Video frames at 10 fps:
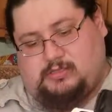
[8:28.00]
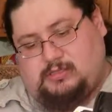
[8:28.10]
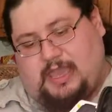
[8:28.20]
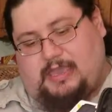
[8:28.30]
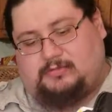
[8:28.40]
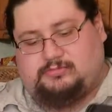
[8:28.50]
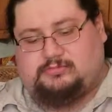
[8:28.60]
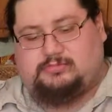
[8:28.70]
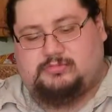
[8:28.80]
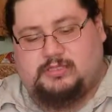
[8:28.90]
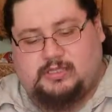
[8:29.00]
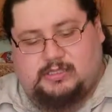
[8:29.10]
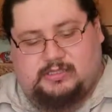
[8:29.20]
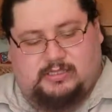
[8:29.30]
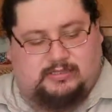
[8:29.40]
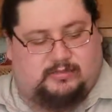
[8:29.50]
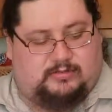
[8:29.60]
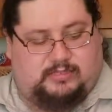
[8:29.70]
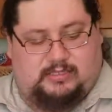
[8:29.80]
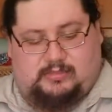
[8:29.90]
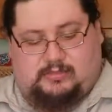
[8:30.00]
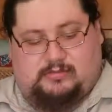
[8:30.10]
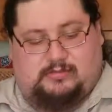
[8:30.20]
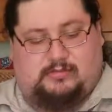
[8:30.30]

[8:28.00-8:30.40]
Yeah, nice little kit.